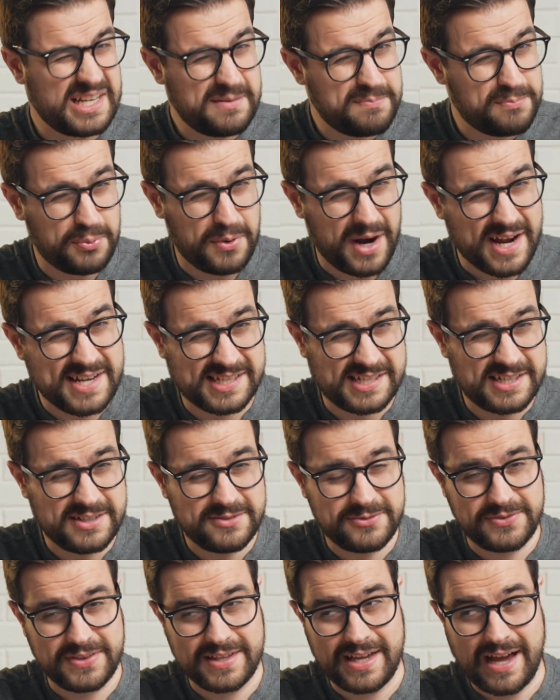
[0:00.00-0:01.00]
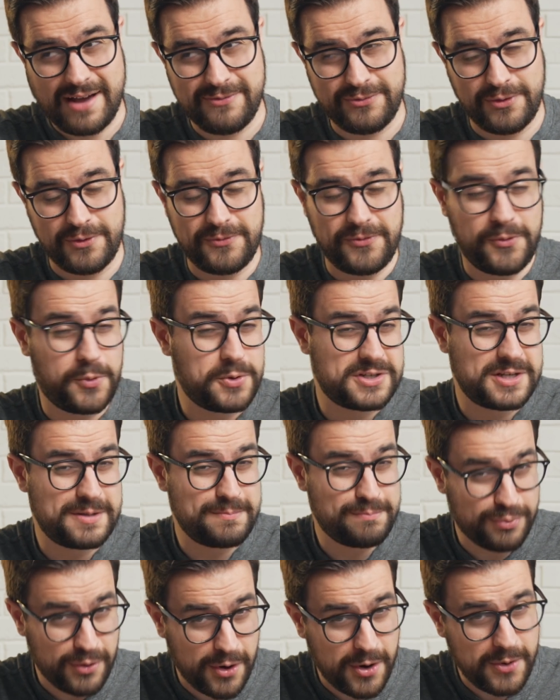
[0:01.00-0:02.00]
impressive the iPhone 14
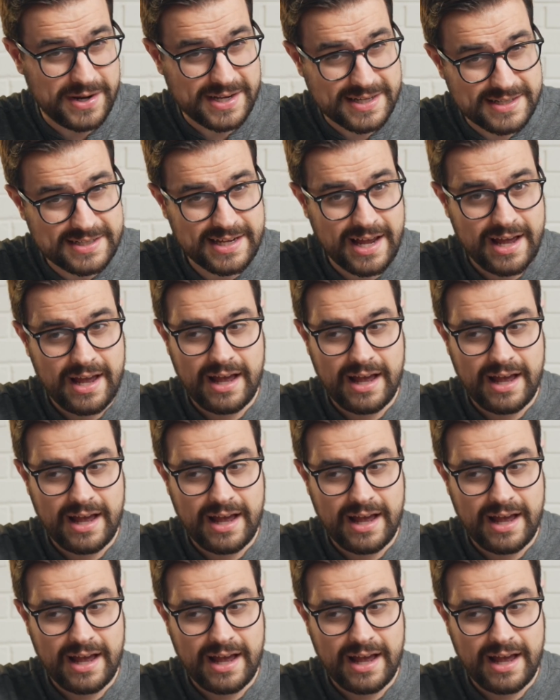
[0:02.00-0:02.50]
Pro is,